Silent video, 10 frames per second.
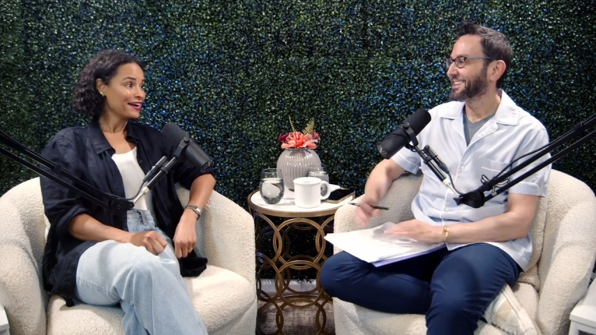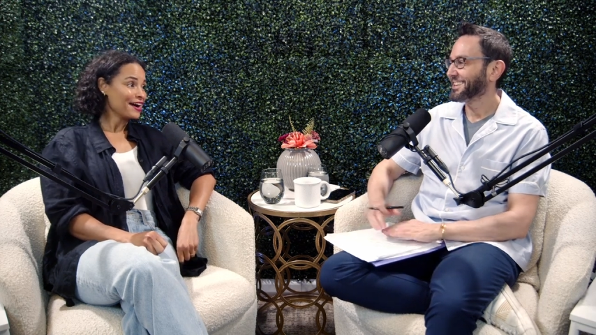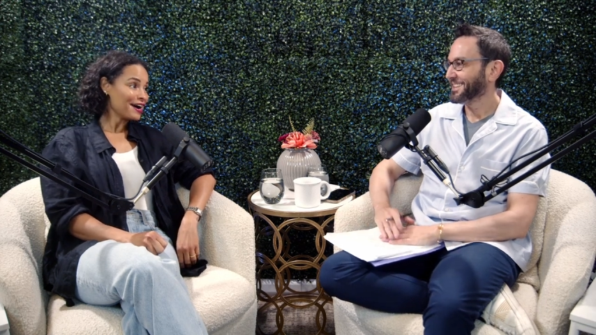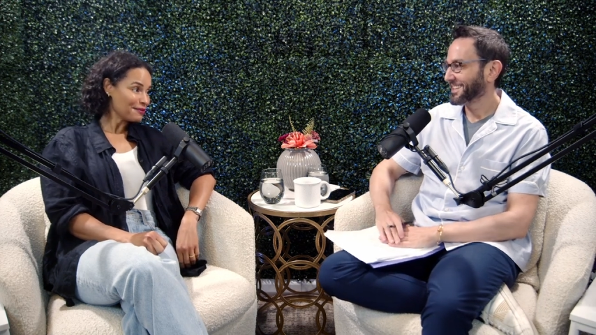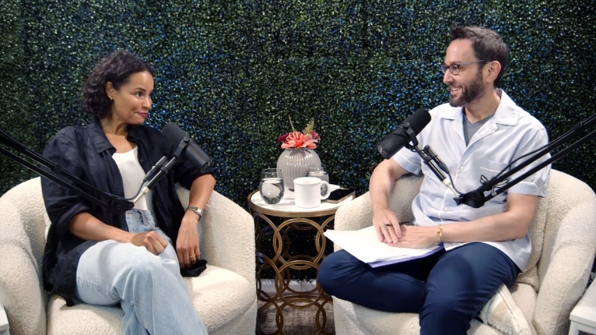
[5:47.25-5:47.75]

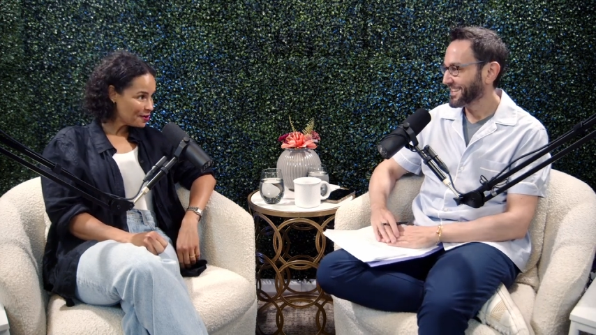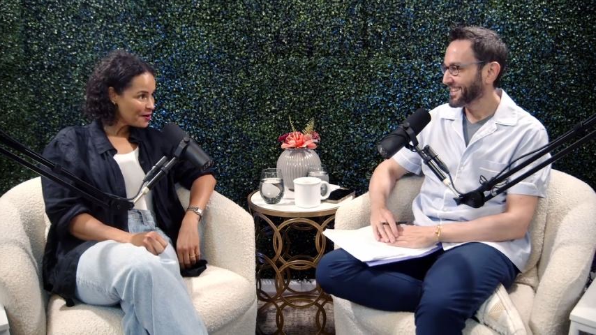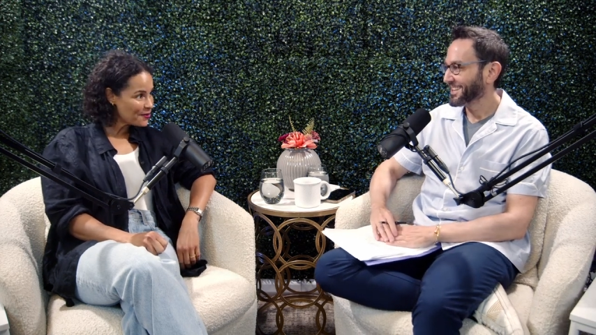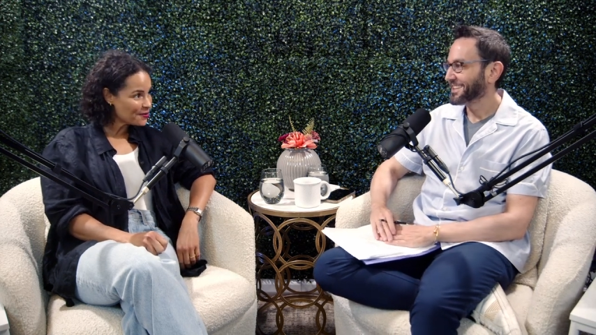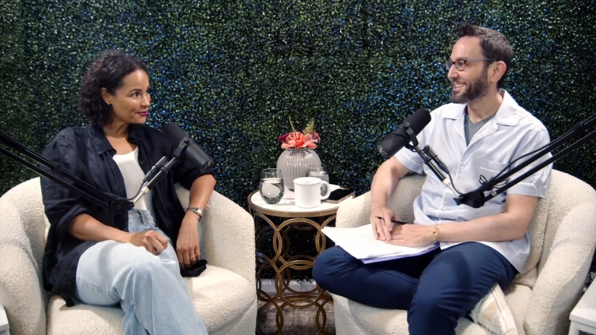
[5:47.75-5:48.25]
Speaker 1: I'm
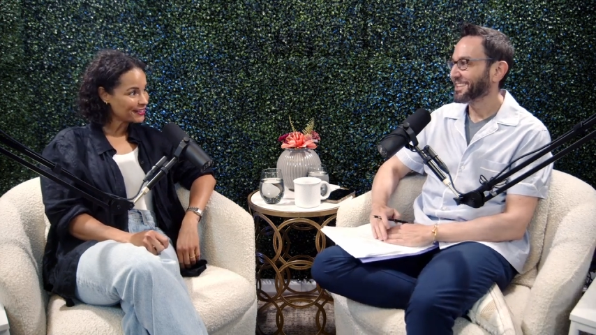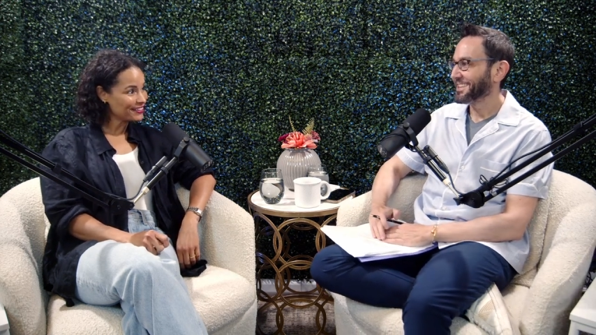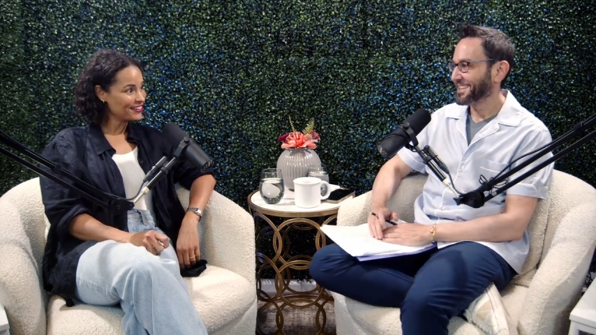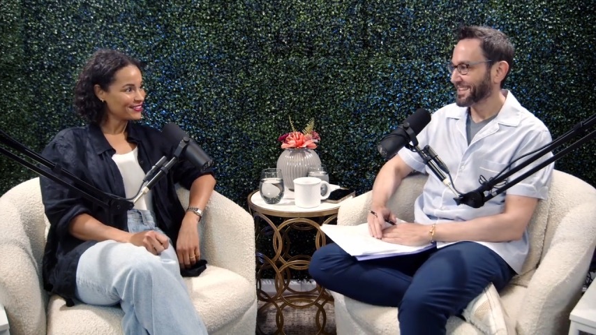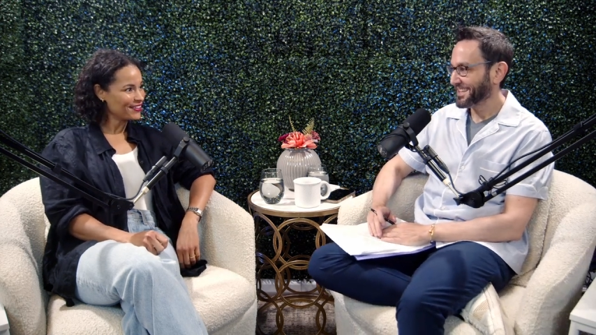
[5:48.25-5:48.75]
broke, you
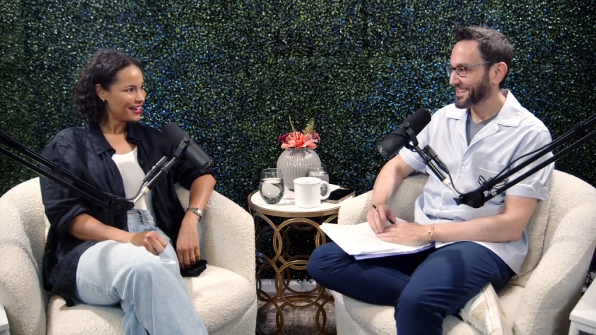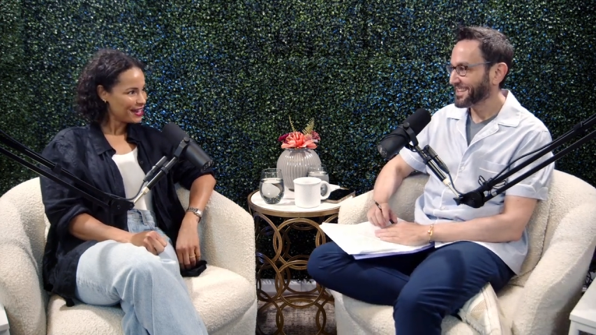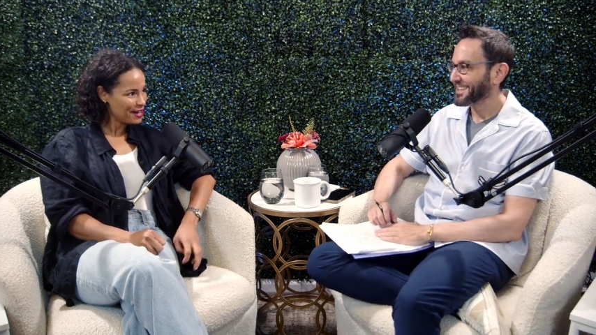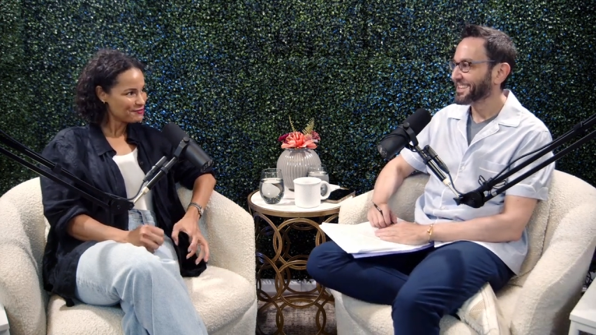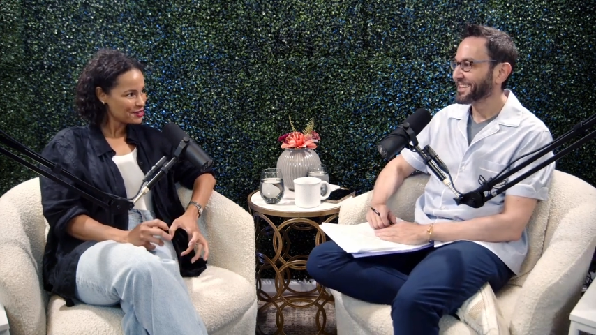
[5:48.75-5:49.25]
know, I
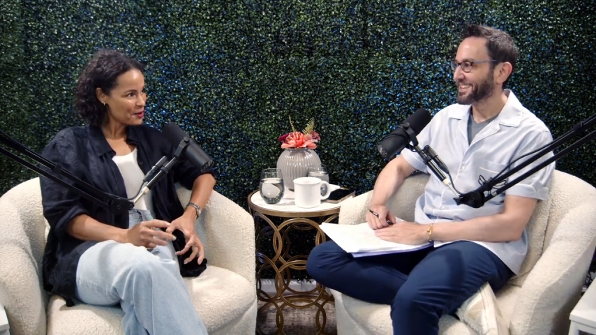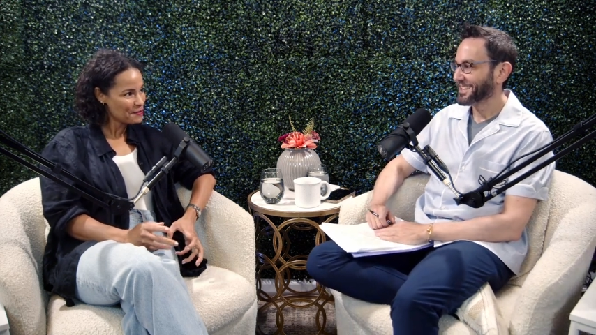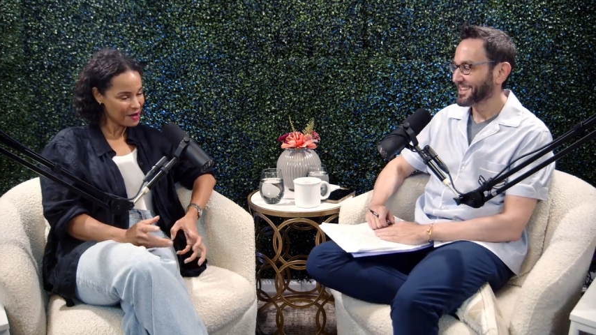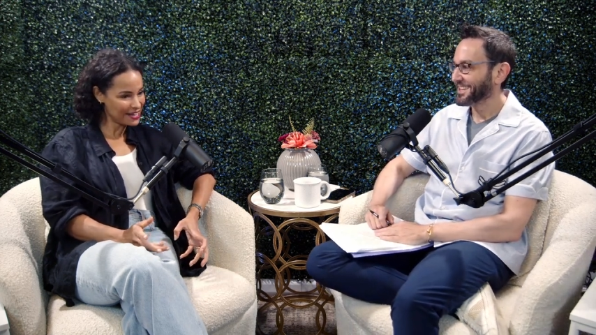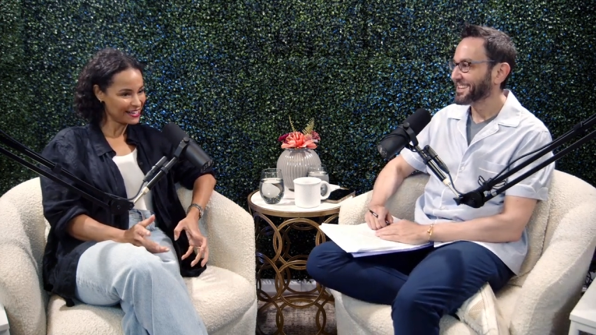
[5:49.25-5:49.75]
have no
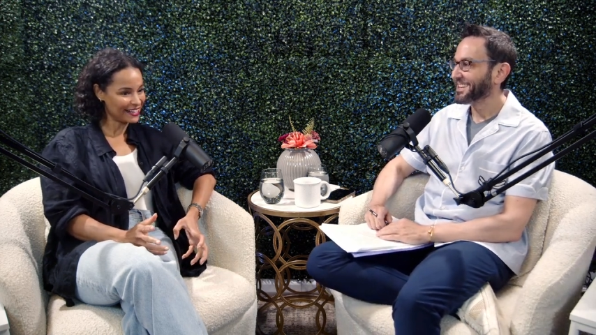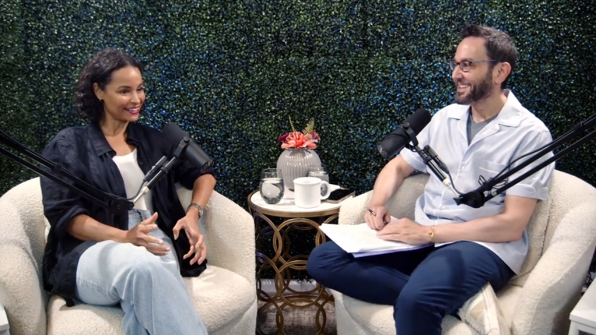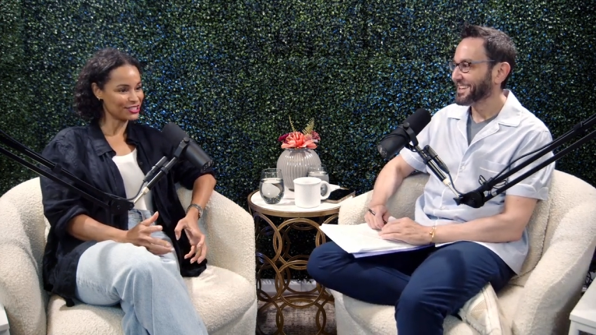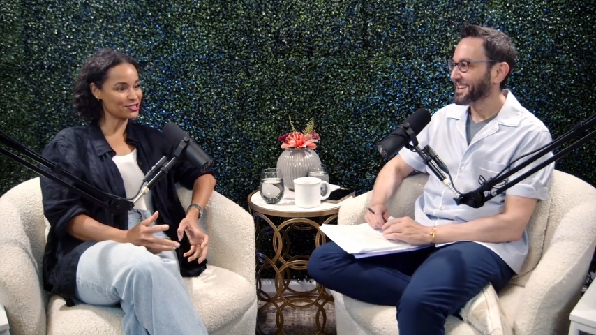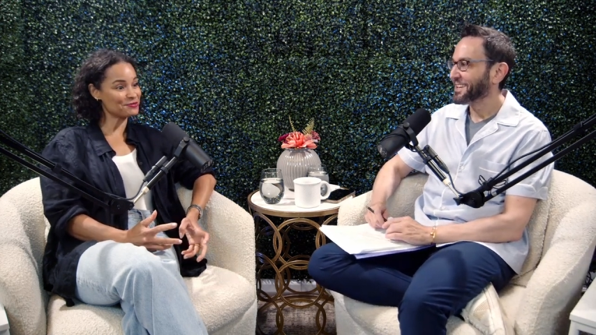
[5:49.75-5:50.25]
money.
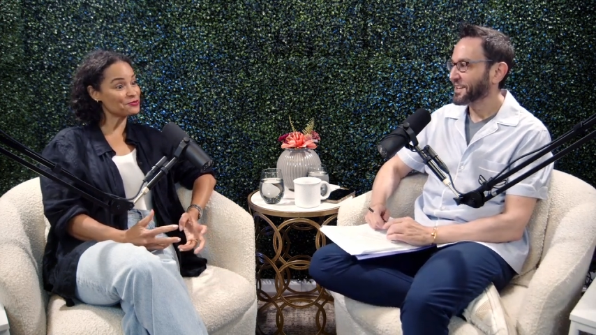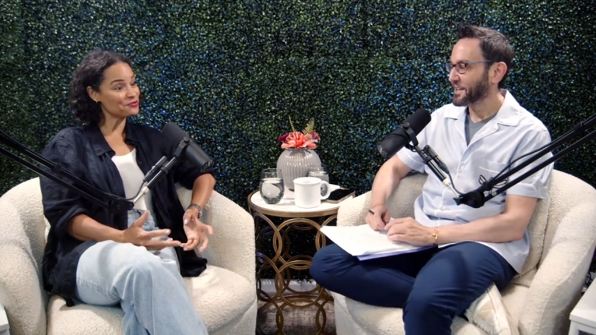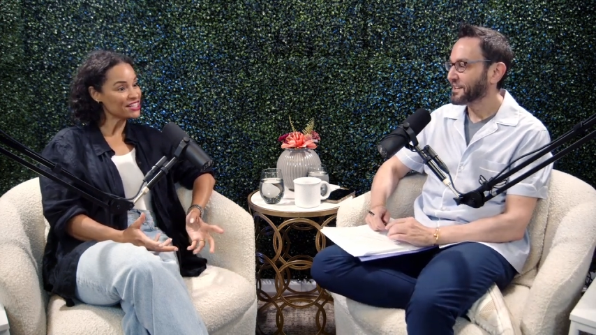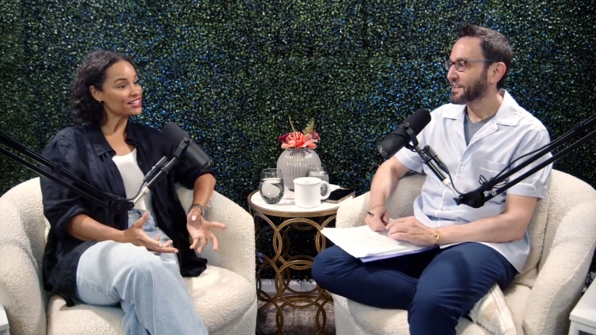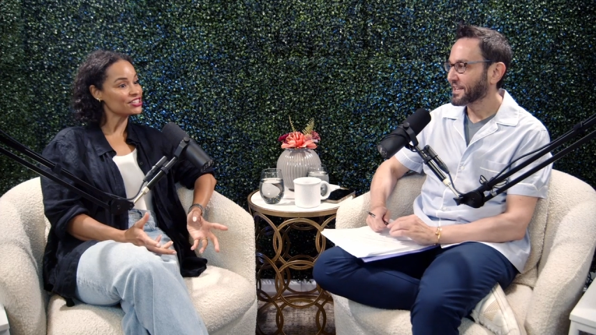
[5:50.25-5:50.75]
Like she was
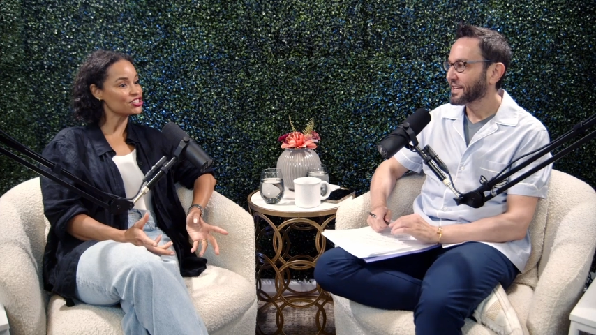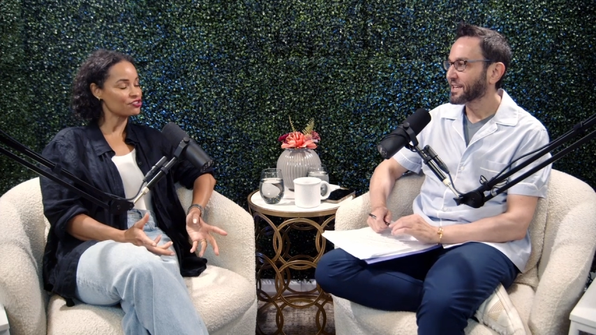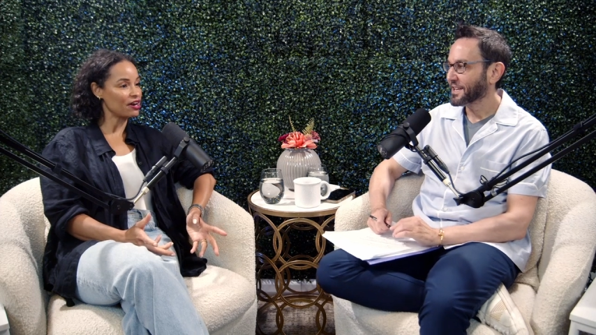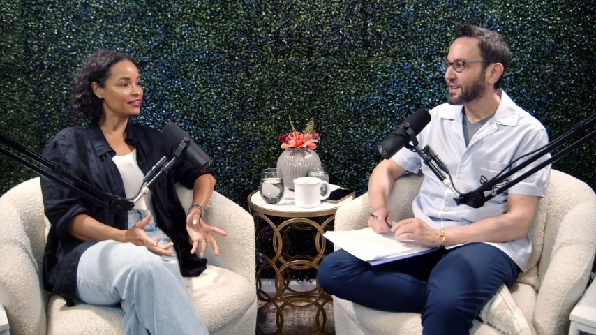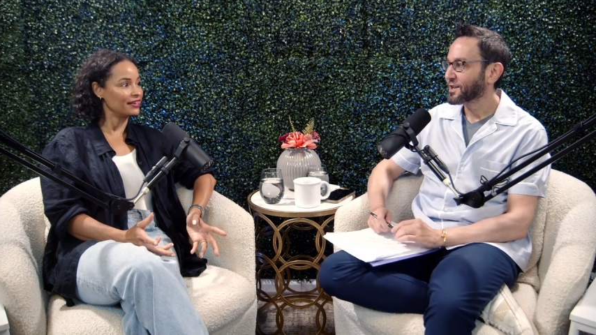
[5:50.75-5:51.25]
really
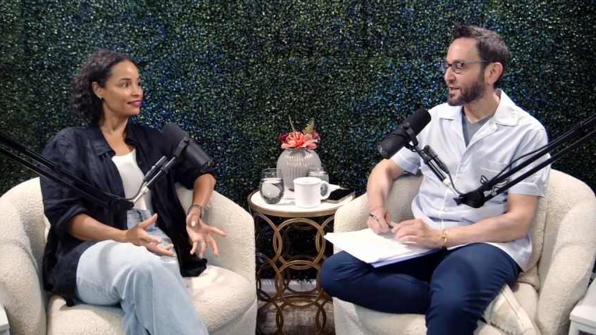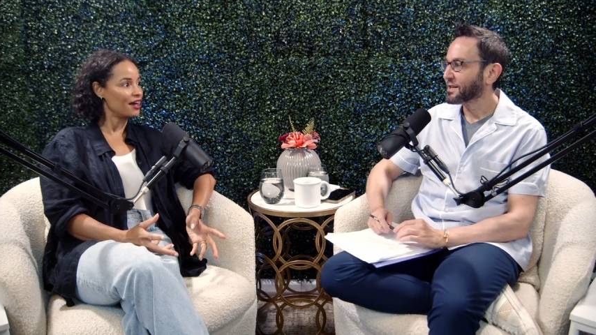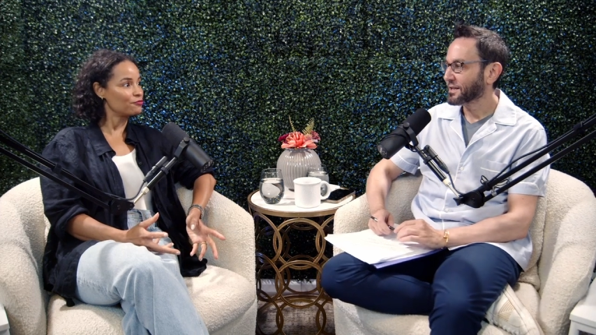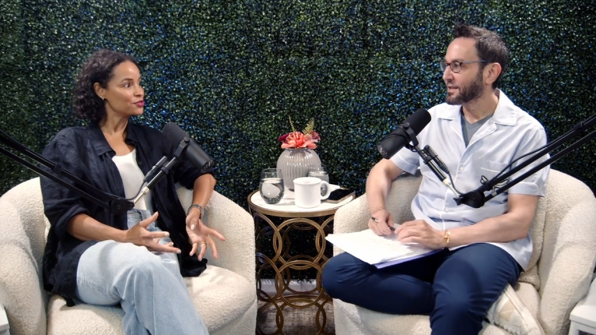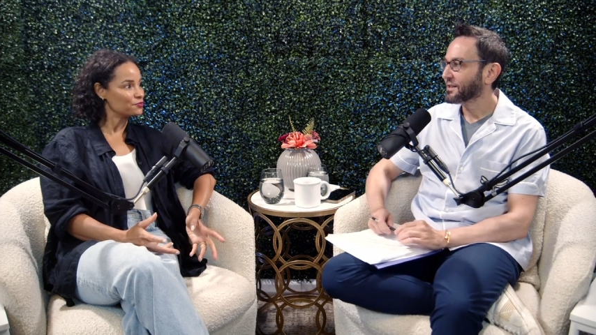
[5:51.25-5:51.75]
struggling and that
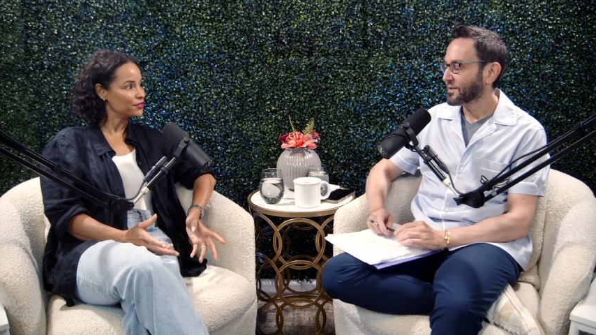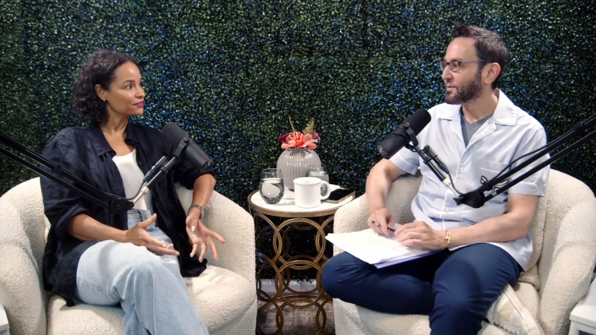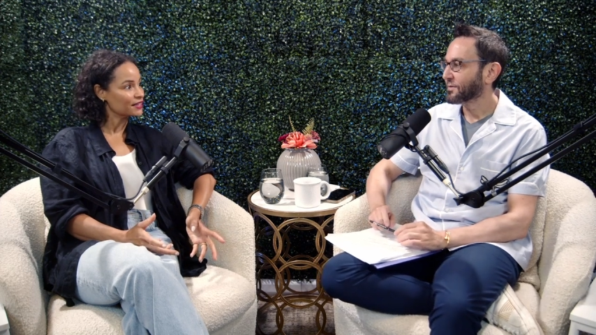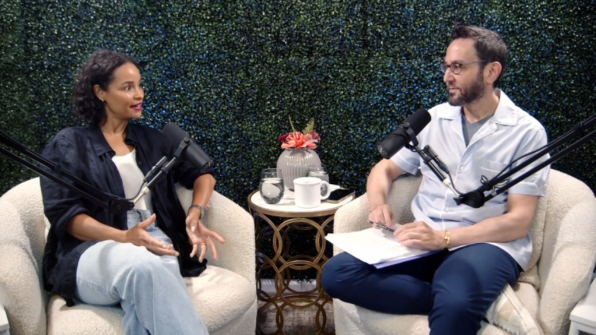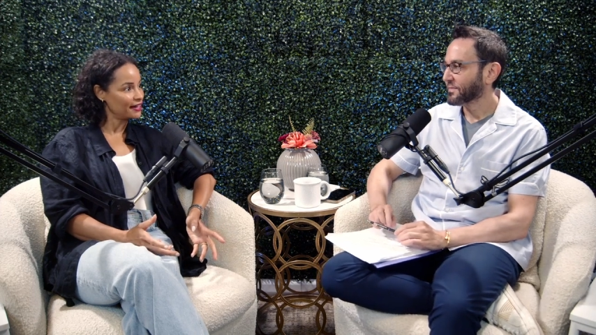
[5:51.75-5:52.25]
was real
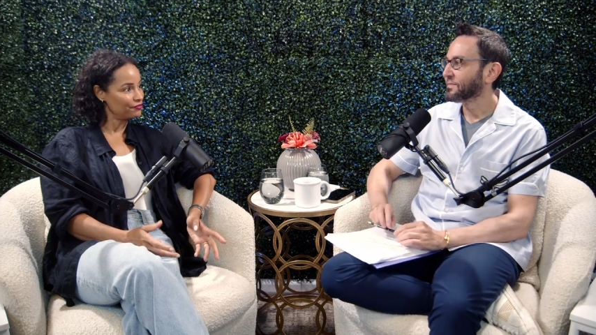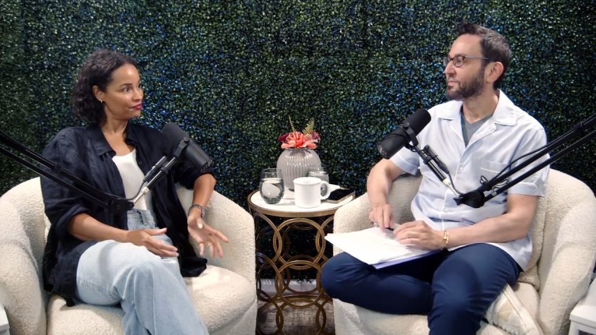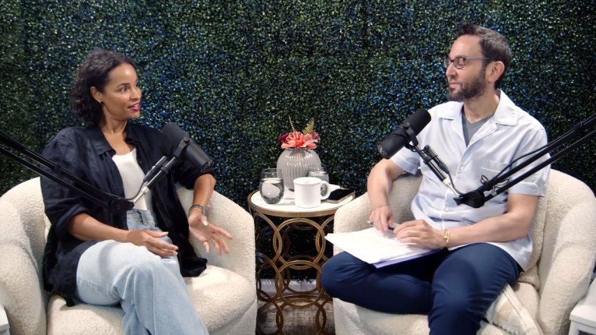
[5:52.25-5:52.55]
life.